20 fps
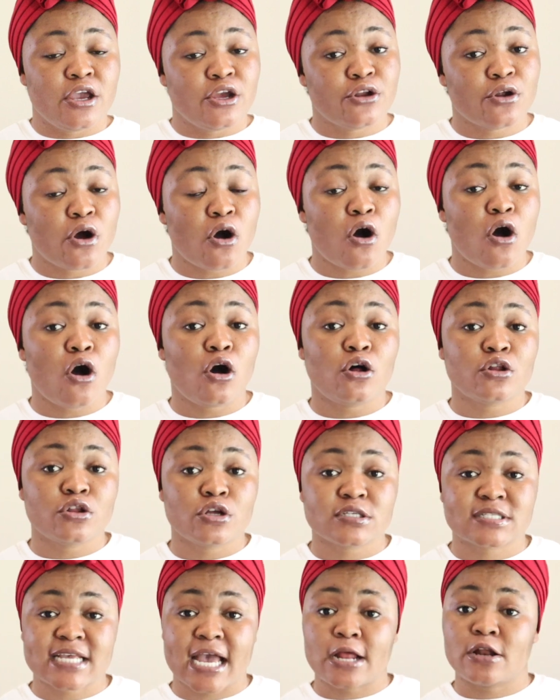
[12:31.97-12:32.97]
you know all
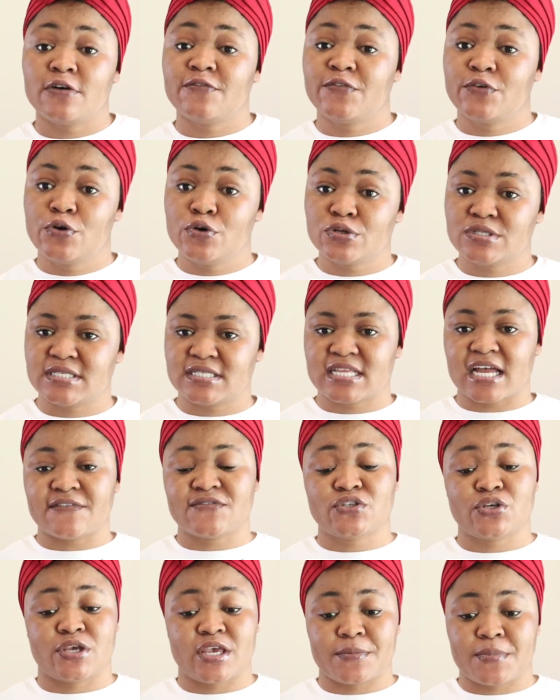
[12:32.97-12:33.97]
those kind of good
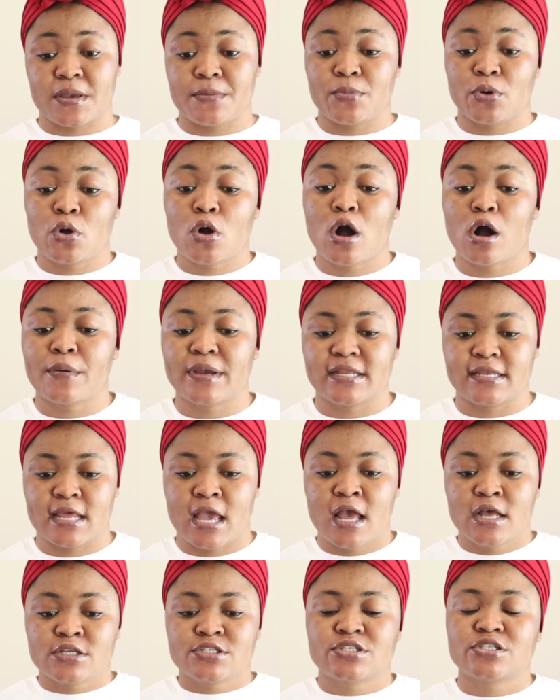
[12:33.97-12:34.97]
stuff to keep him going